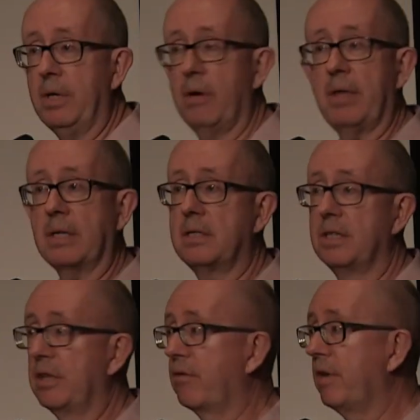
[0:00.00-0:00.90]
that
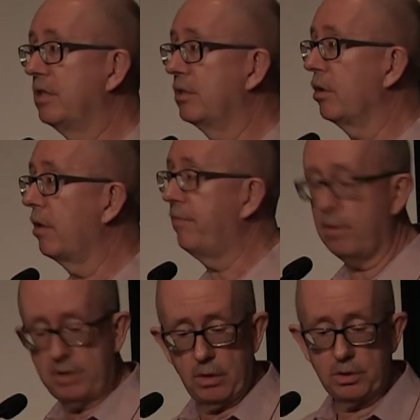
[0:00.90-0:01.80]
synchronizes all our
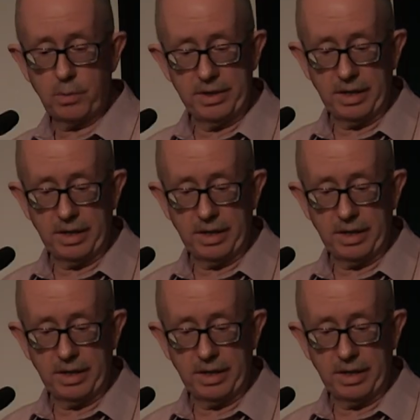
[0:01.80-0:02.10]
photos quite